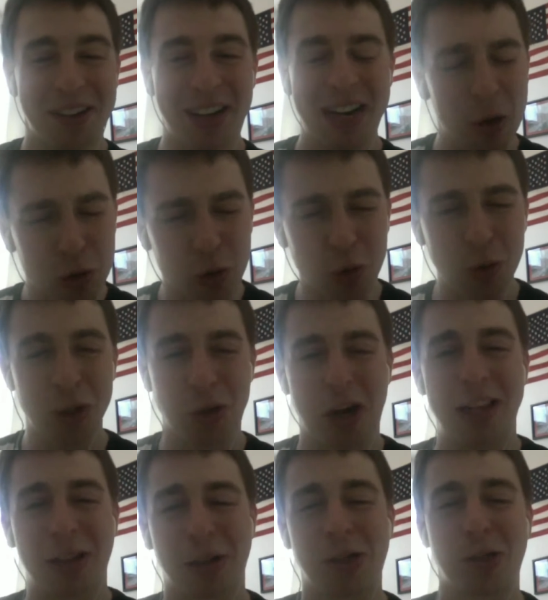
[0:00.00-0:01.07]
And I was really
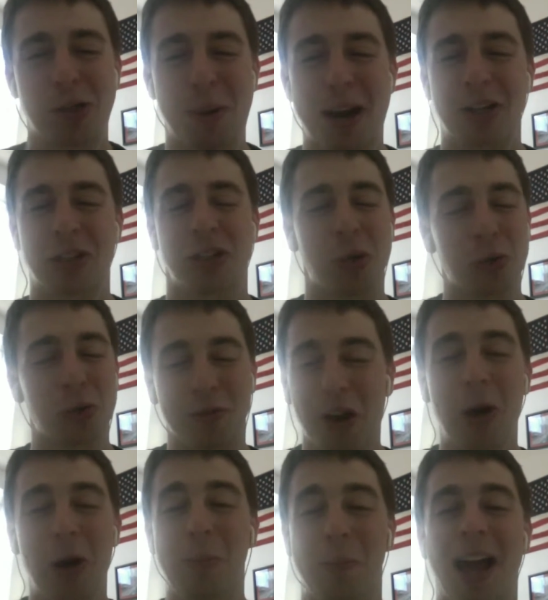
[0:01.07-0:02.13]
trying to learn Spanish because I was
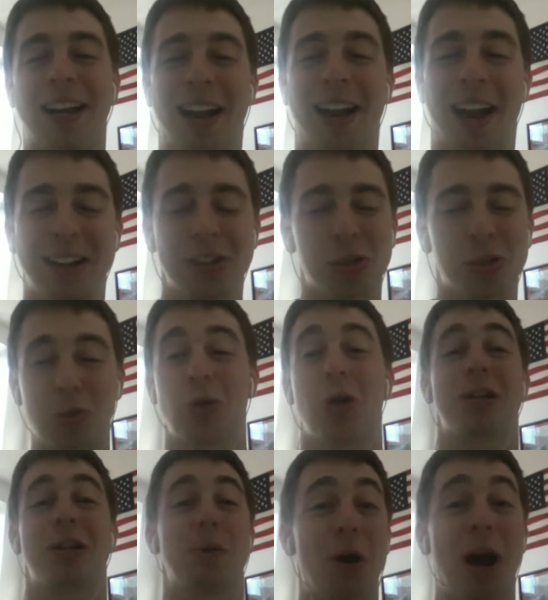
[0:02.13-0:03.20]
very bad at it, so I
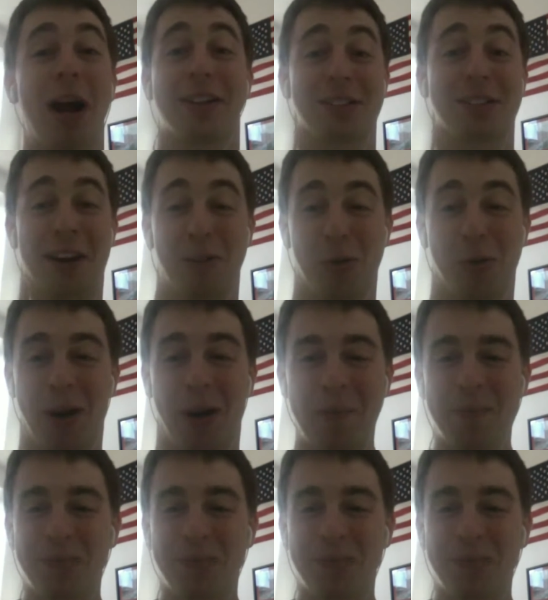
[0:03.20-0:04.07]
tried to practice it everywhere.